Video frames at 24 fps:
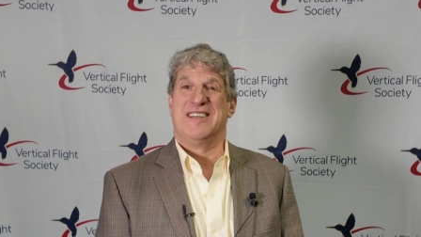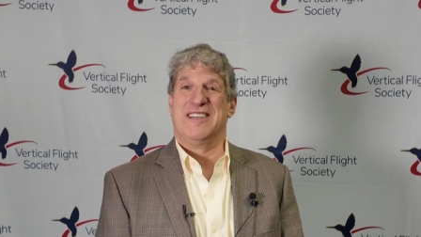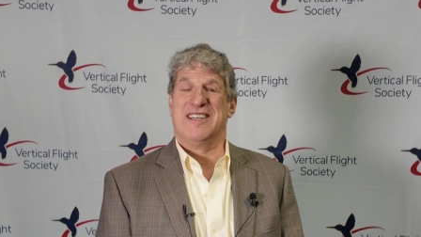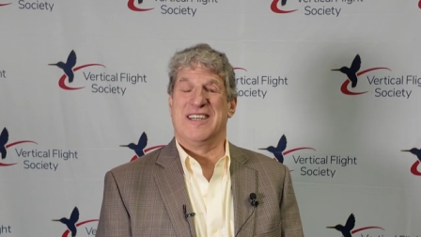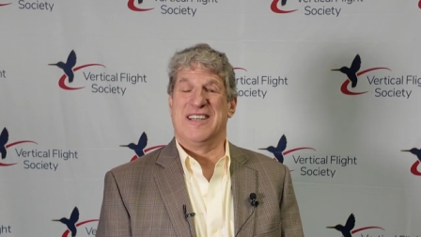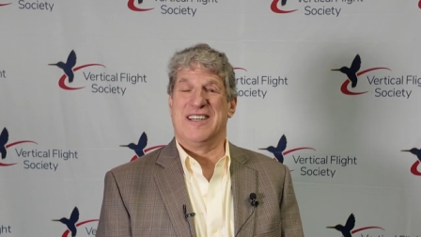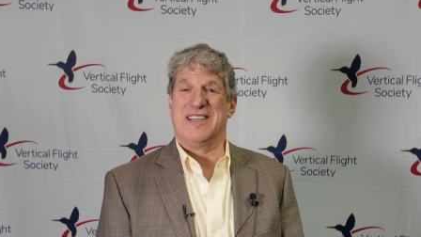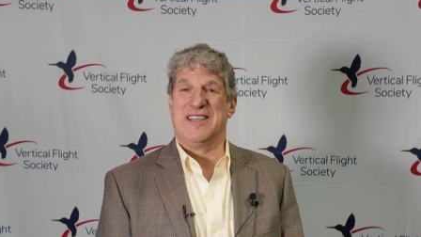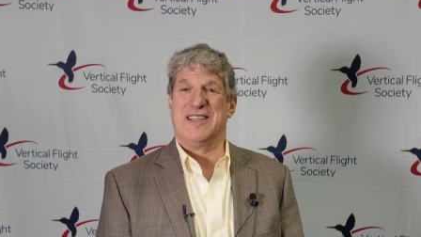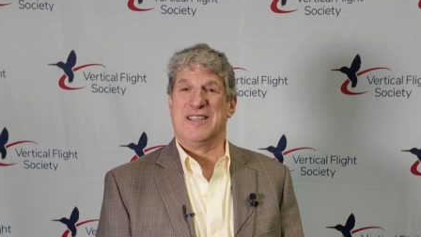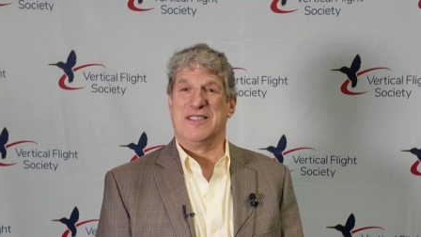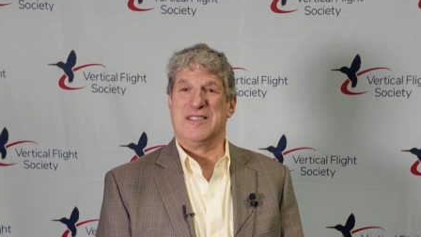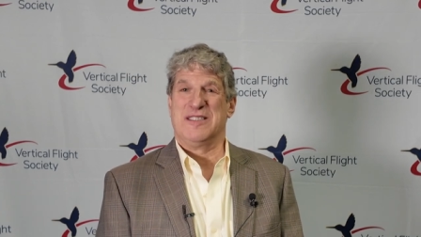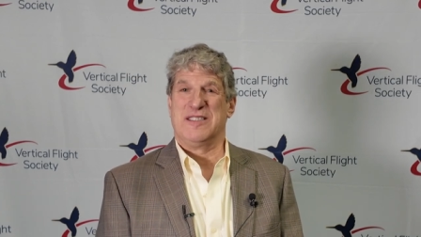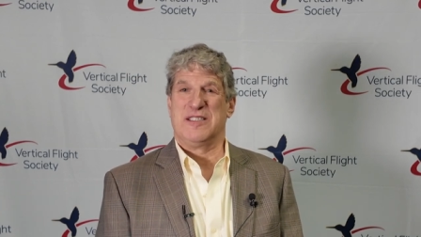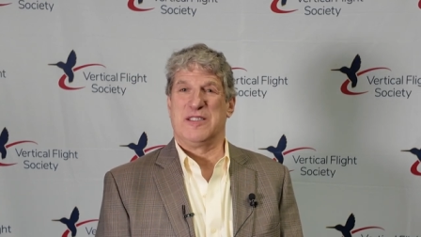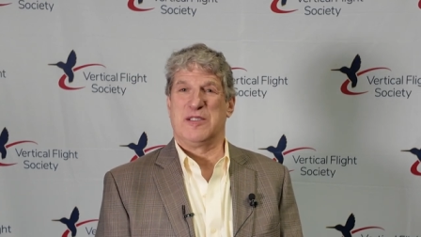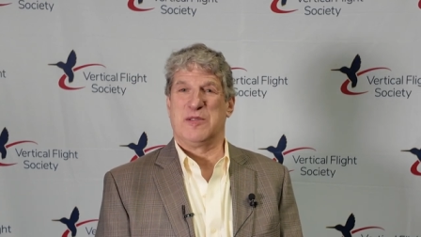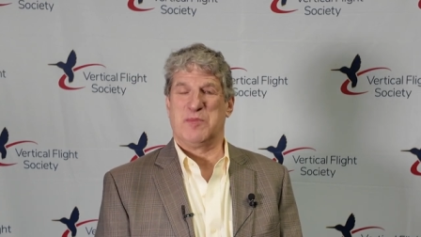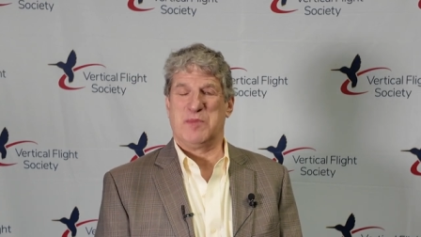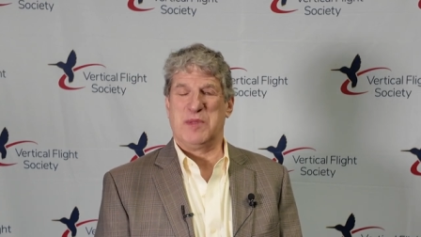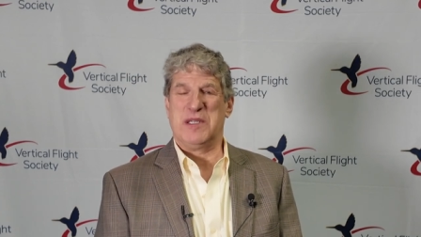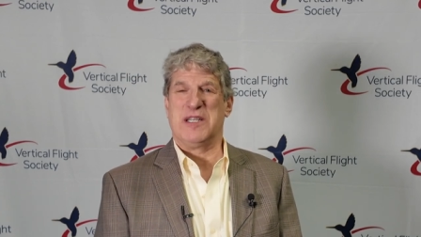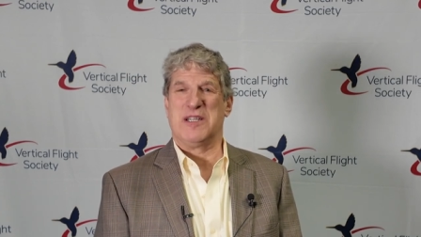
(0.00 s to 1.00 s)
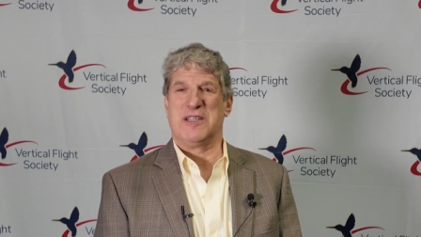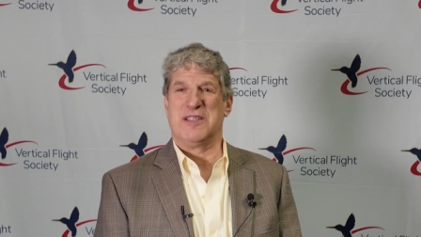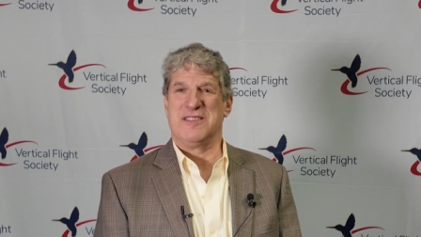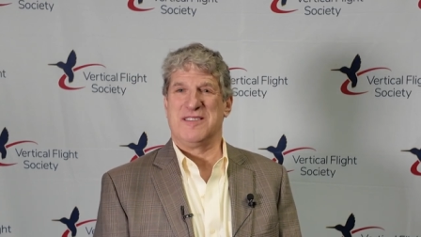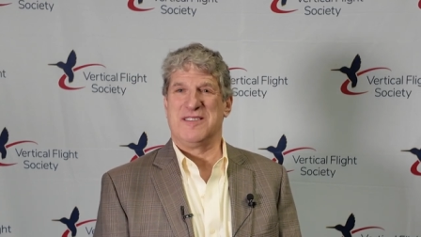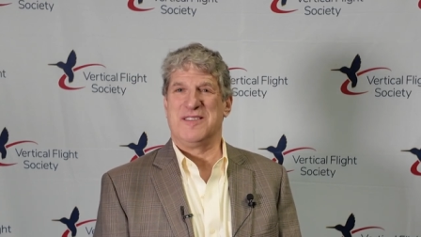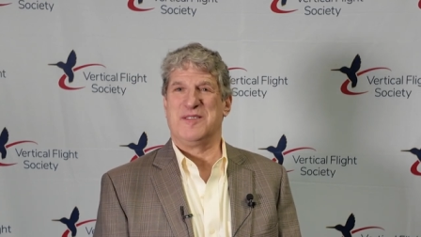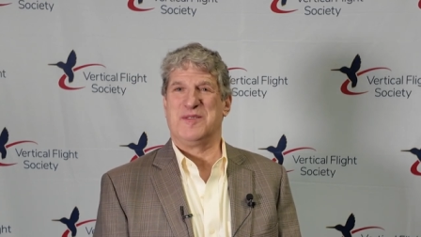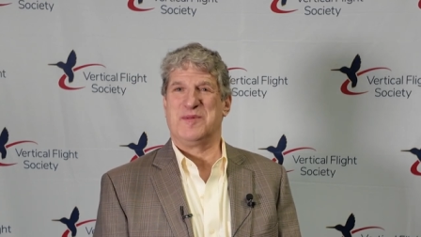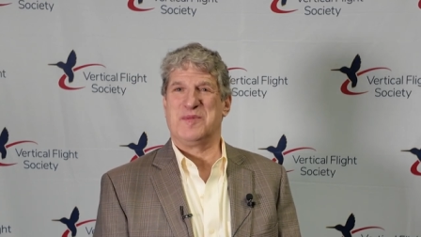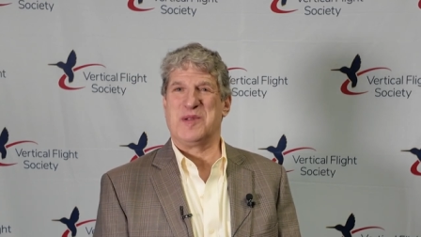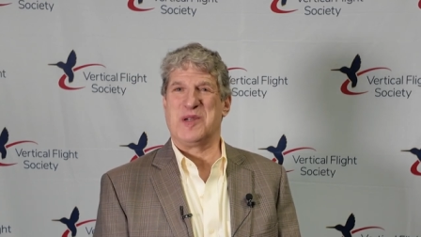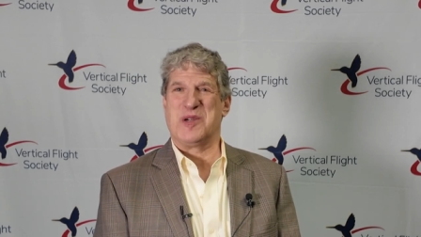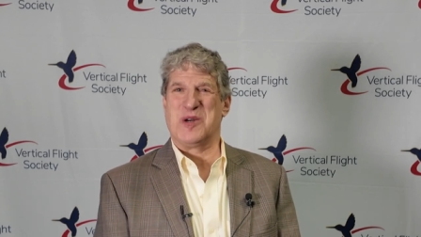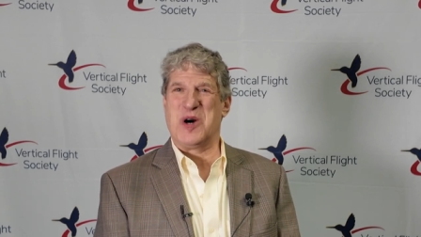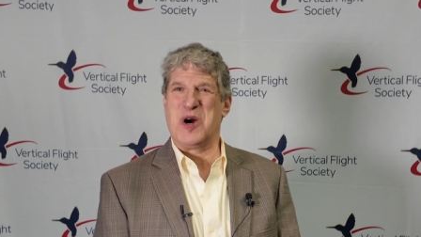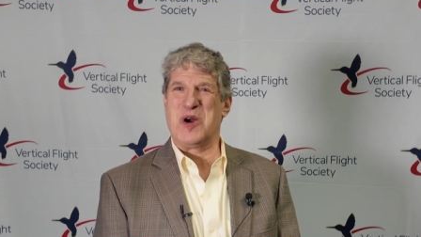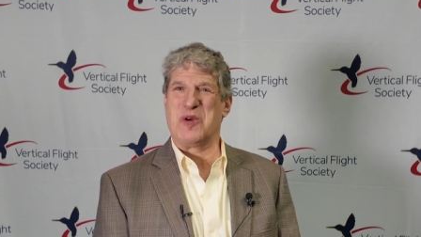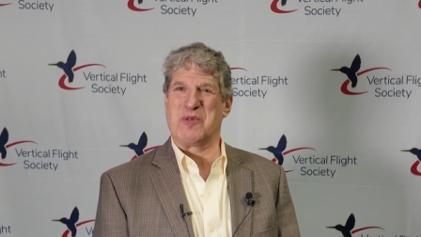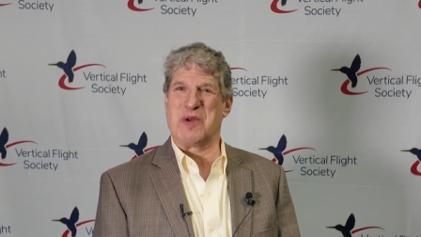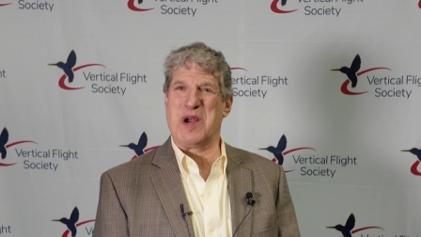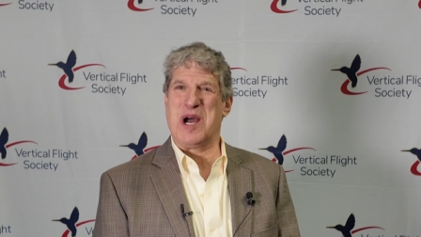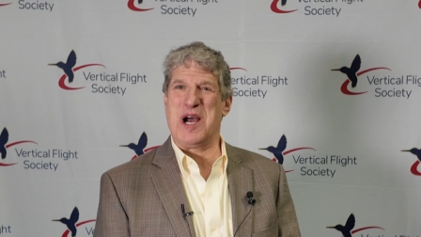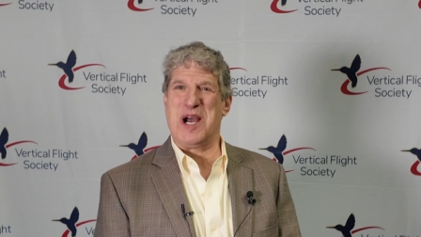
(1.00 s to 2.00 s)
Uh, it's been a it's been a
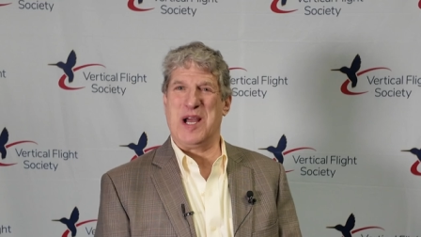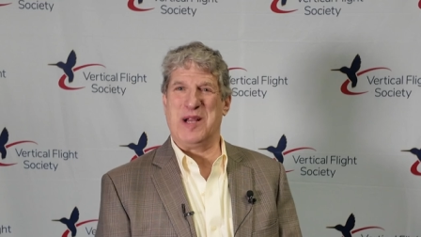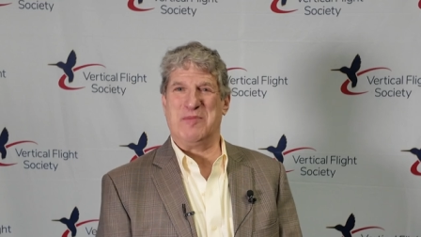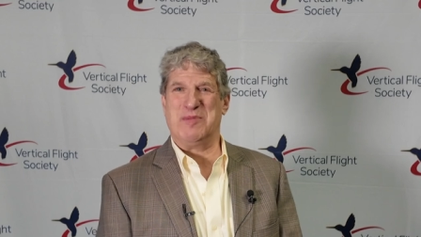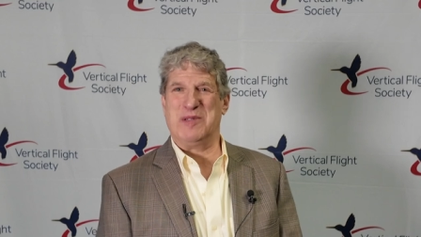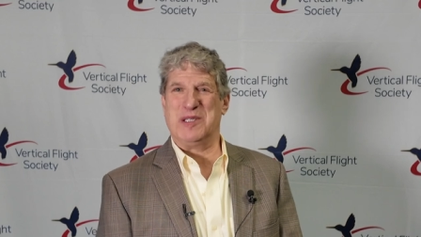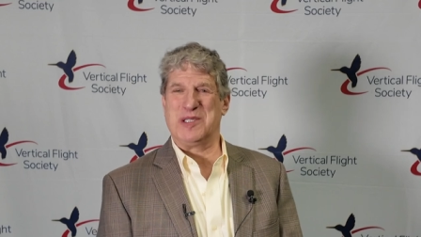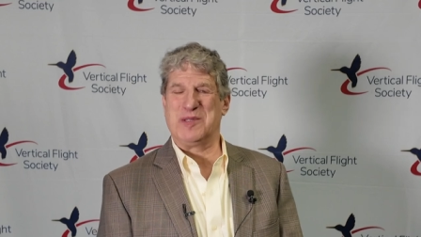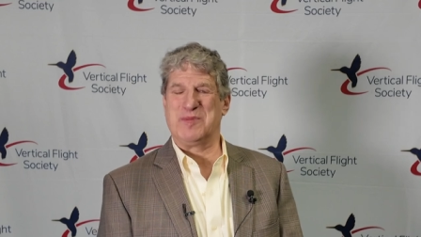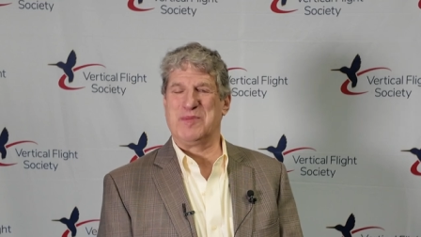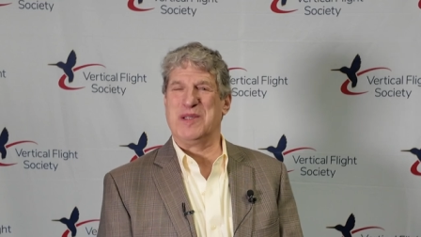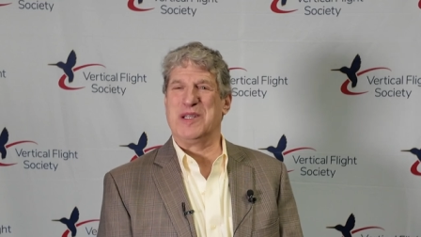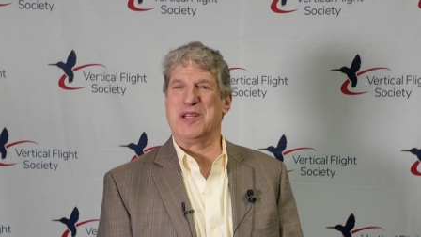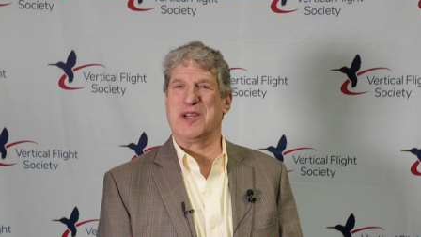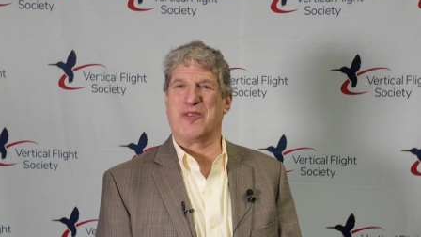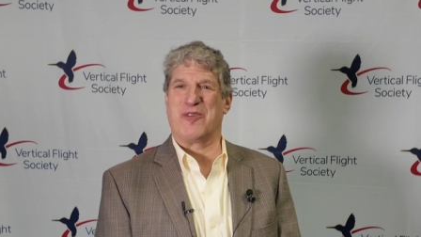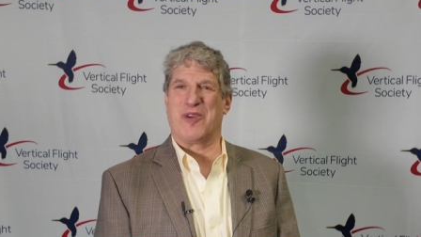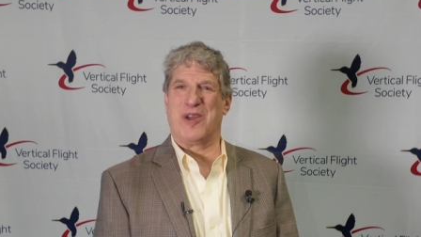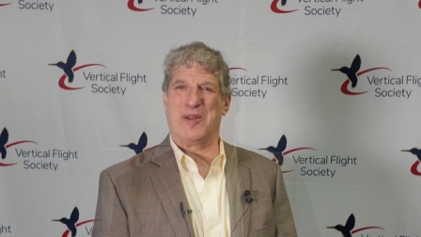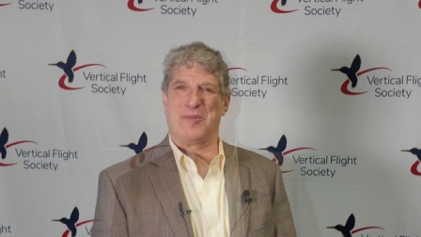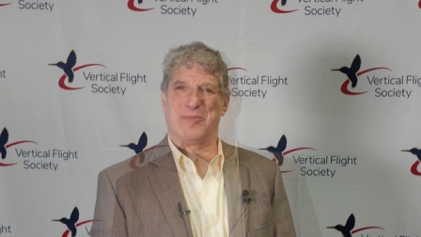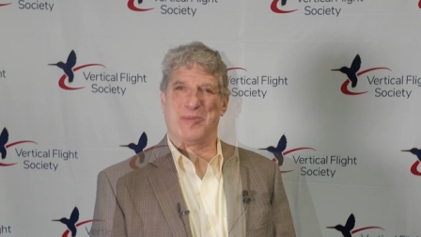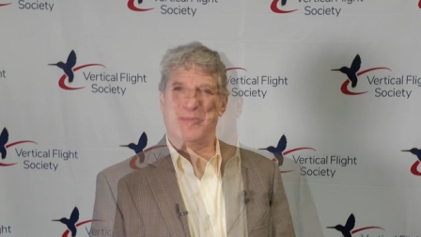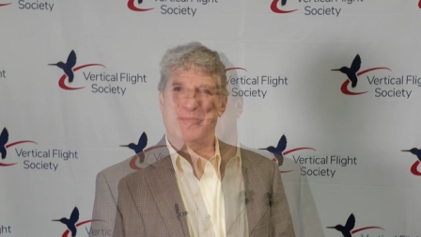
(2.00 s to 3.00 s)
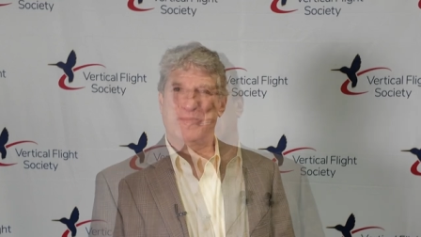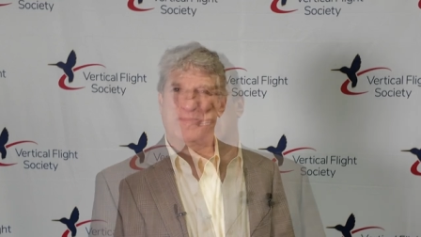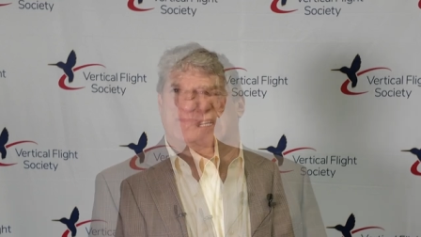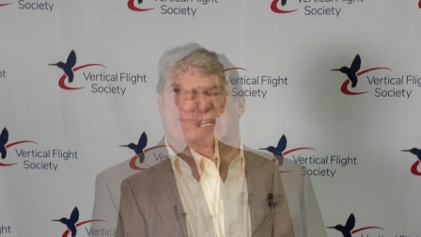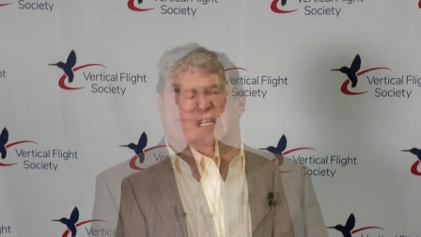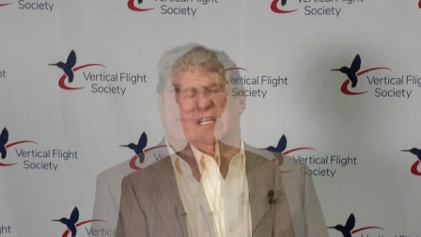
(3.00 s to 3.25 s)
long ride, but it's been incredible.